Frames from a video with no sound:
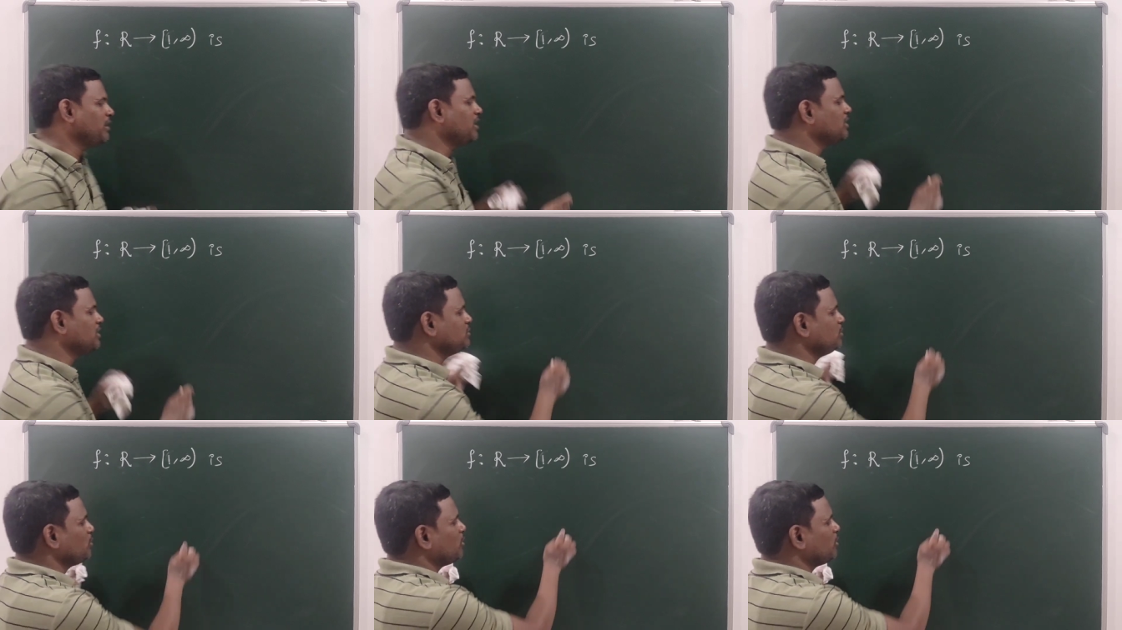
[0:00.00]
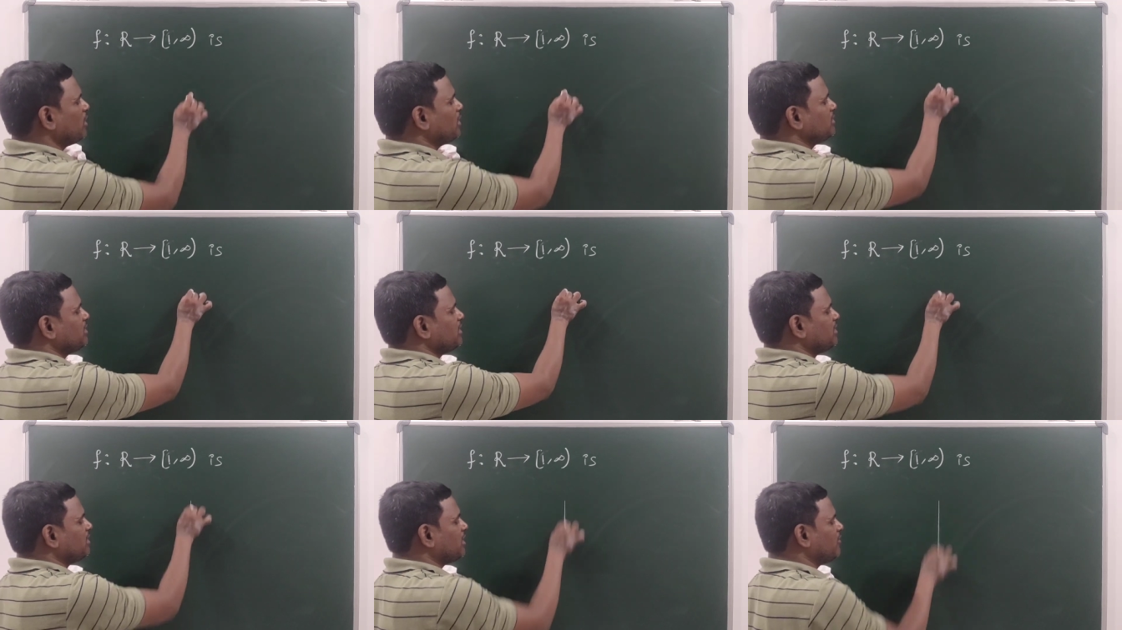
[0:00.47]
because you
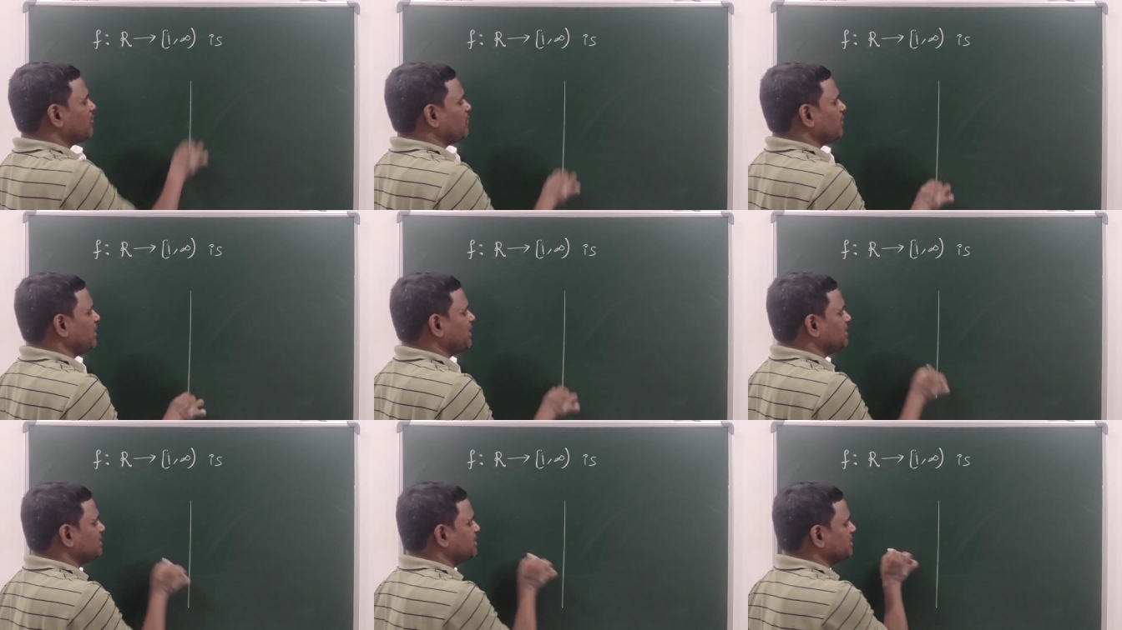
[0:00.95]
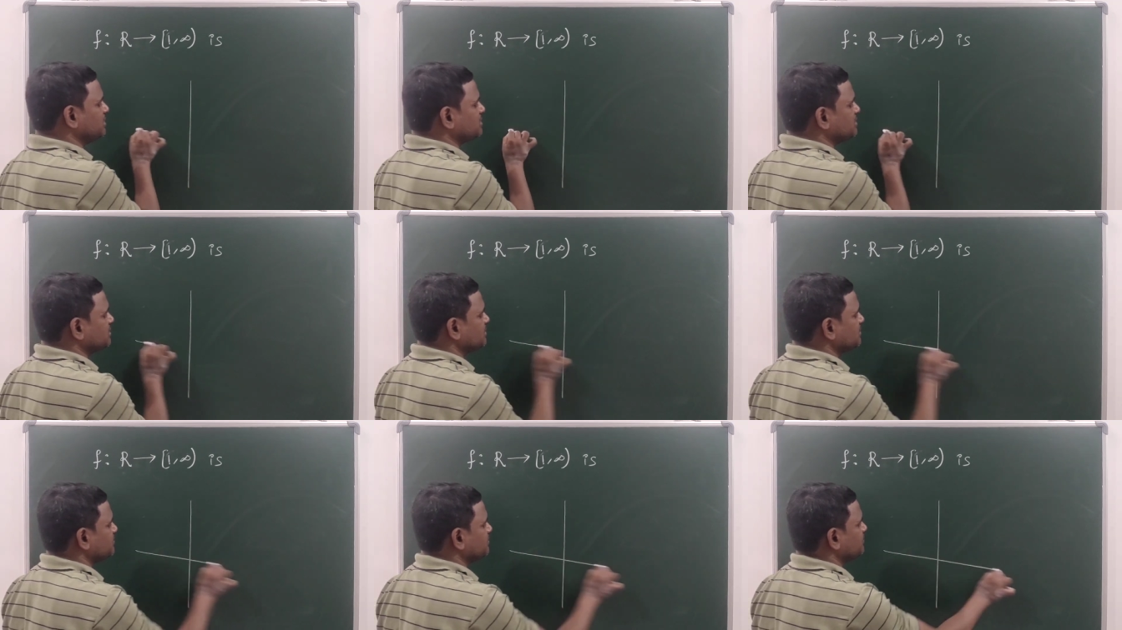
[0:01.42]
got the graph like
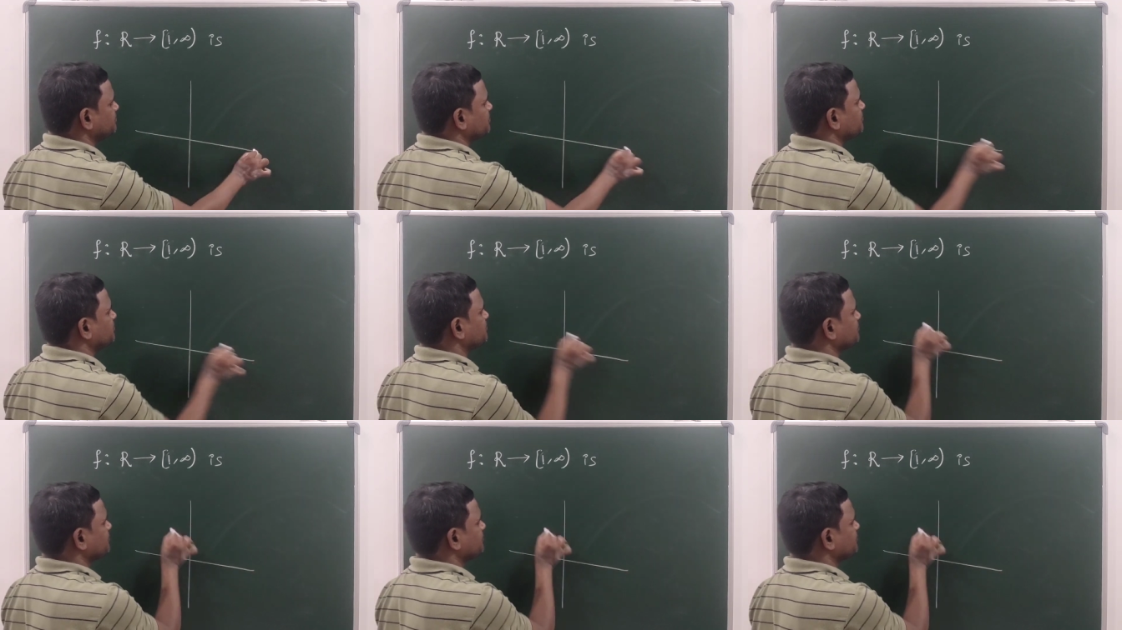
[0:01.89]
this.